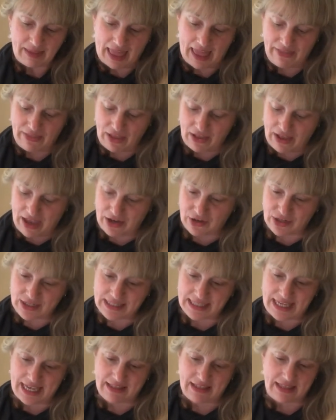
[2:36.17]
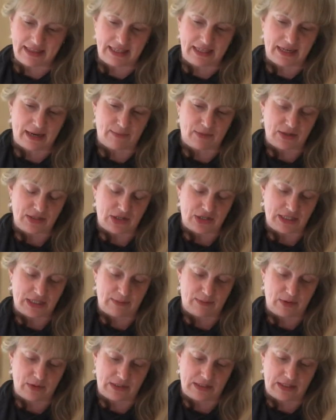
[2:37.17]
and they'll understand that the numbers are
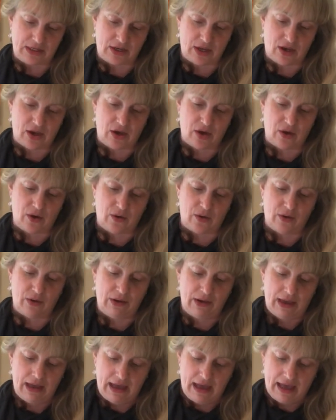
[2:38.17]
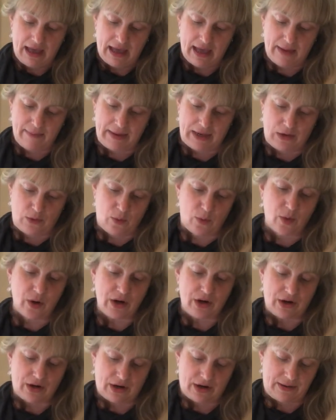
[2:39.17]
supposed to go in
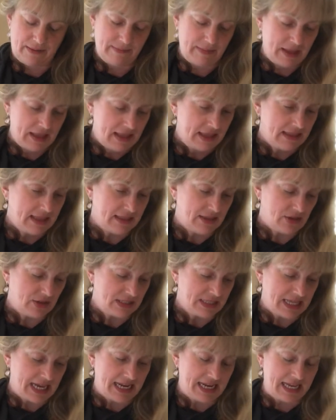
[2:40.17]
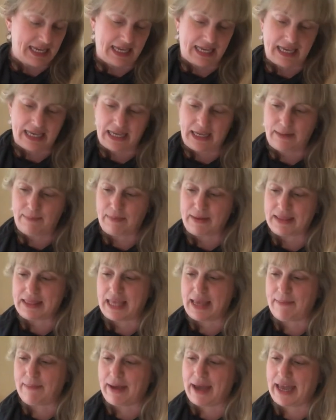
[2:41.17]
order that they're sliding in, but
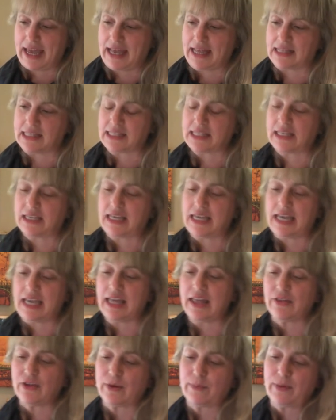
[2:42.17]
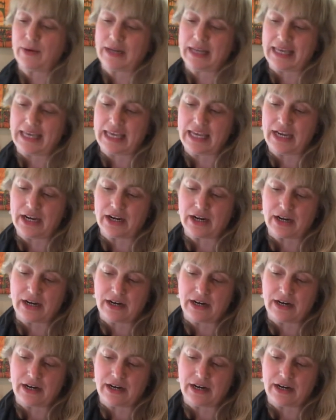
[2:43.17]
they might either put it here,